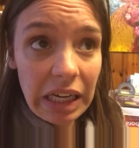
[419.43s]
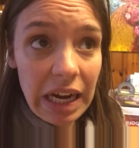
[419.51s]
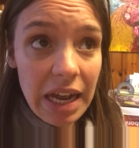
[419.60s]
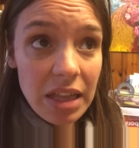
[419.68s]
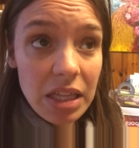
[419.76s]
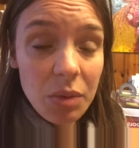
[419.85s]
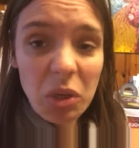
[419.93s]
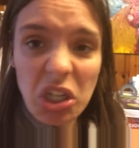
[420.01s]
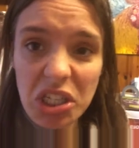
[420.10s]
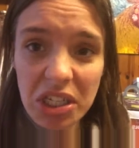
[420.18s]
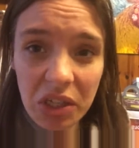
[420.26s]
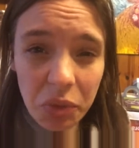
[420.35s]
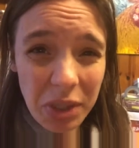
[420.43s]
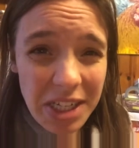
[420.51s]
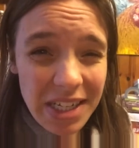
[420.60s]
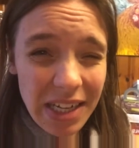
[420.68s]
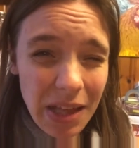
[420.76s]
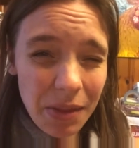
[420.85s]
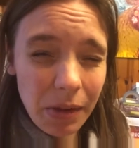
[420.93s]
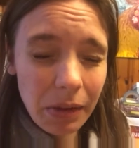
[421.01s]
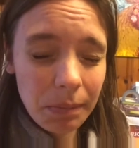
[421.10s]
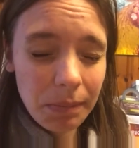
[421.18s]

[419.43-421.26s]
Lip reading: And then we're just going to read together.